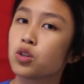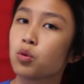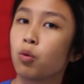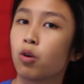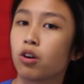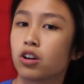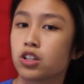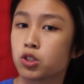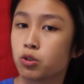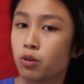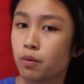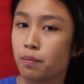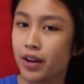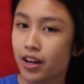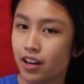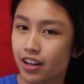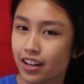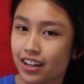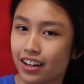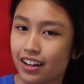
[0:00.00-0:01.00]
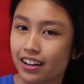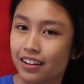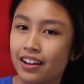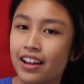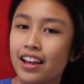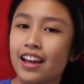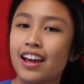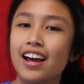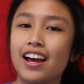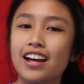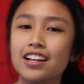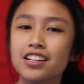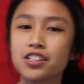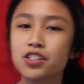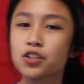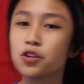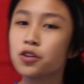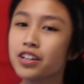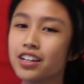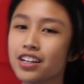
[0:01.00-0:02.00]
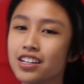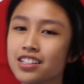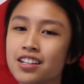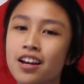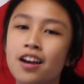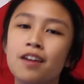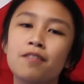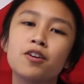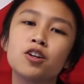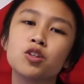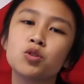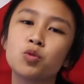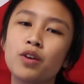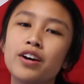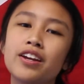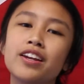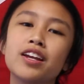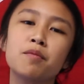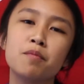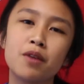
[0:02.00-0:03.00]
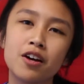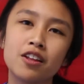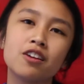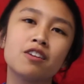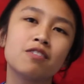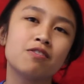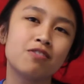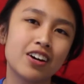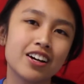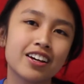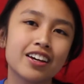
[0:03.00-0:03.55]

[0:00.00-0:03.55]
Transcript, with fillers: the war to America and sold us for 20 mother